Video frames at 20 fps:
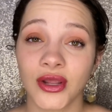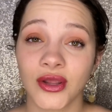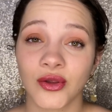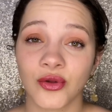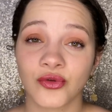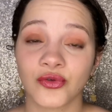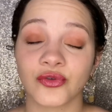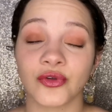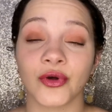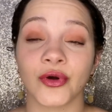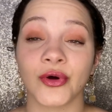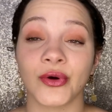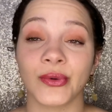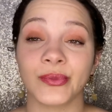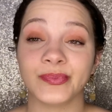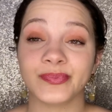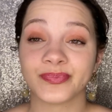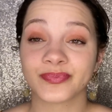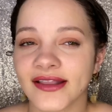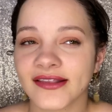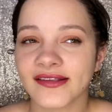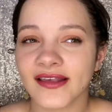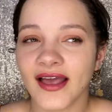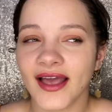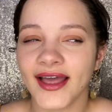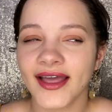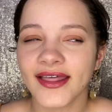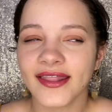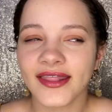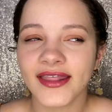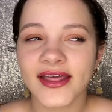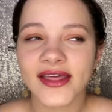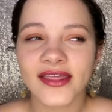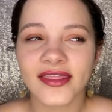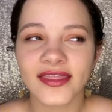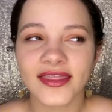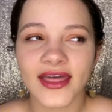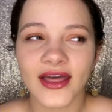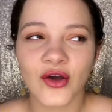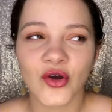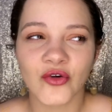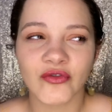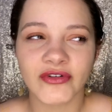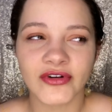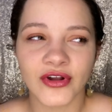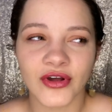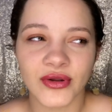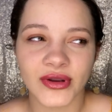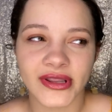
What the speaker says: So I think that Overtone